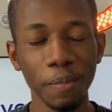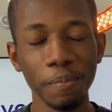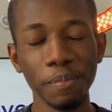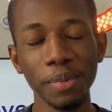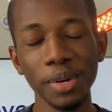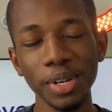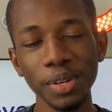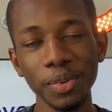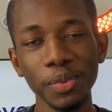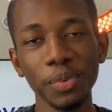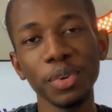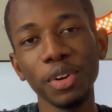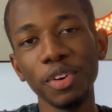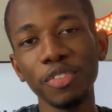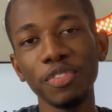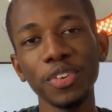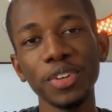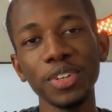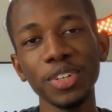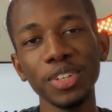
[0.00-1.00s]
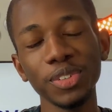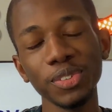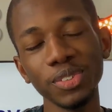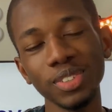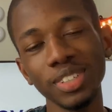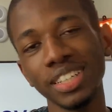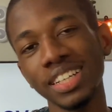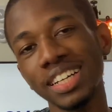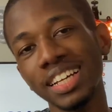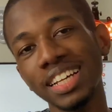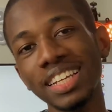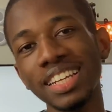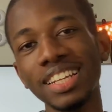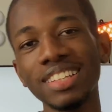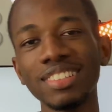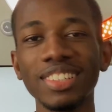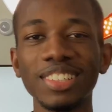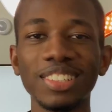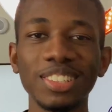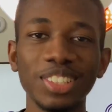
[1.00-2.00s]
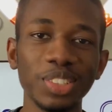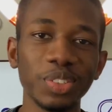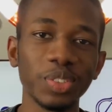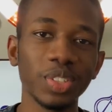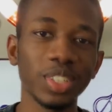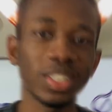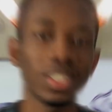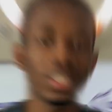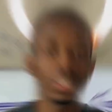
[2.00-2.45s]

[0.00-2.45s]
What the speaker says: But without further ado, let's get into it.